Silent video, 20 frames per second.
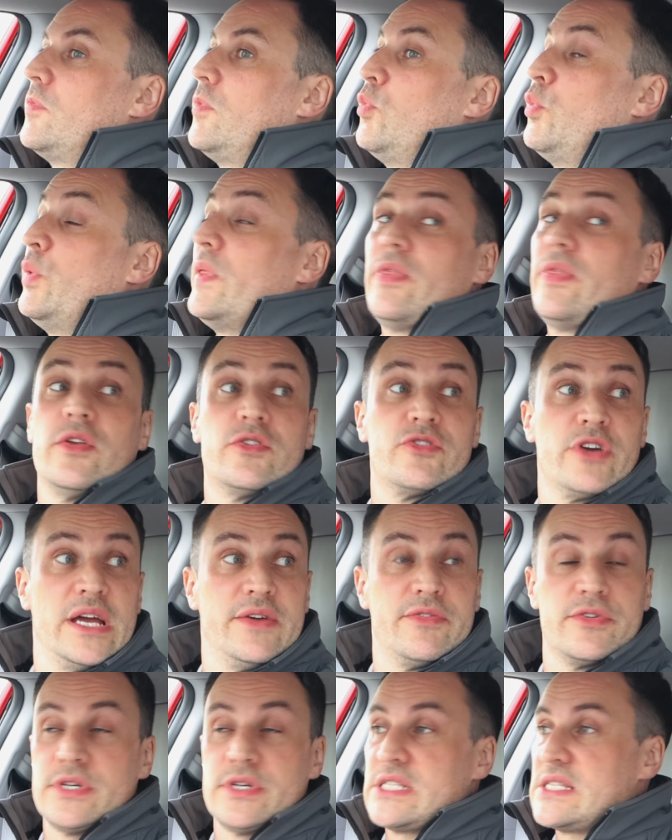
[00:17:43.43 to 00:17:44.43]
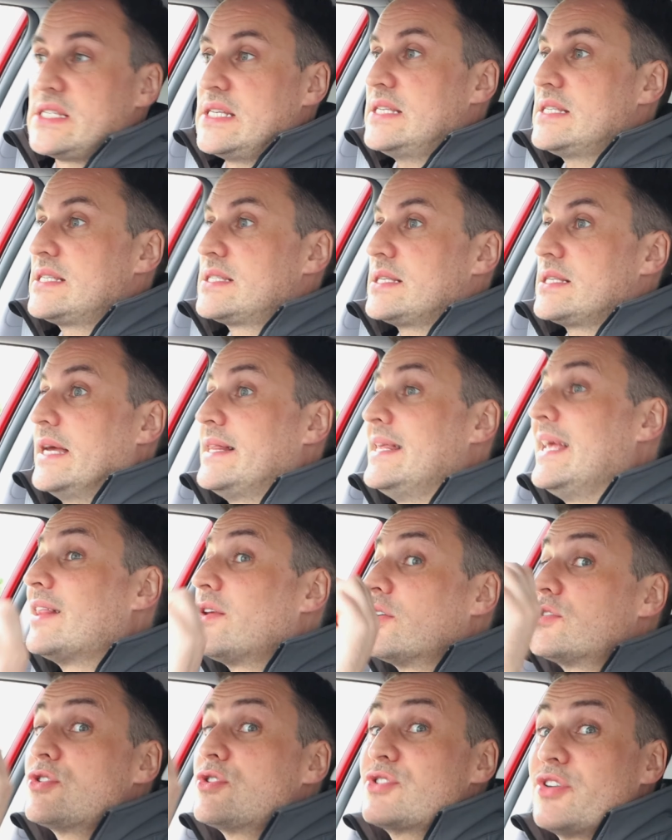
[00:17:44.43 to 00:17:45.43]
With the driver assists, I think
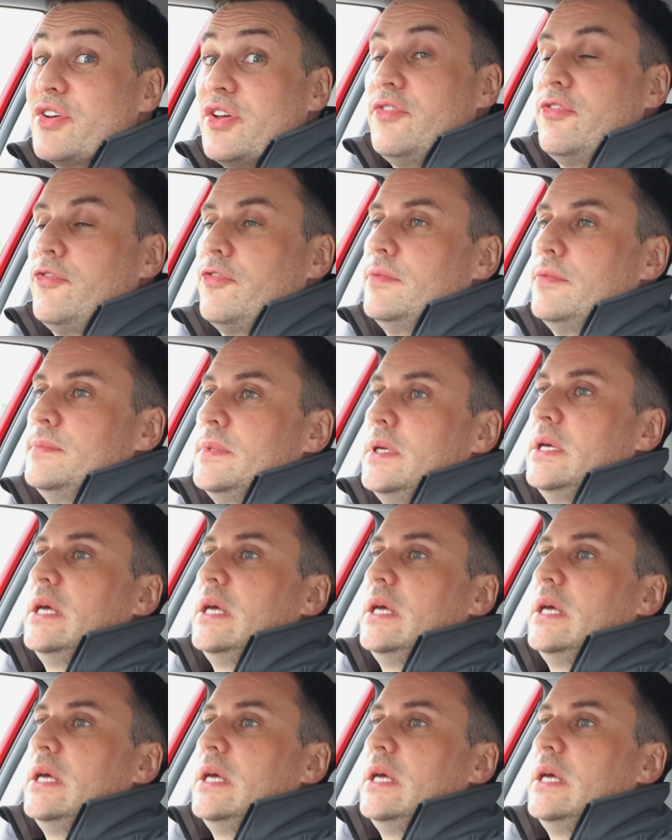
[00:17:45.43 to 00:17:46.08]
they're just enough.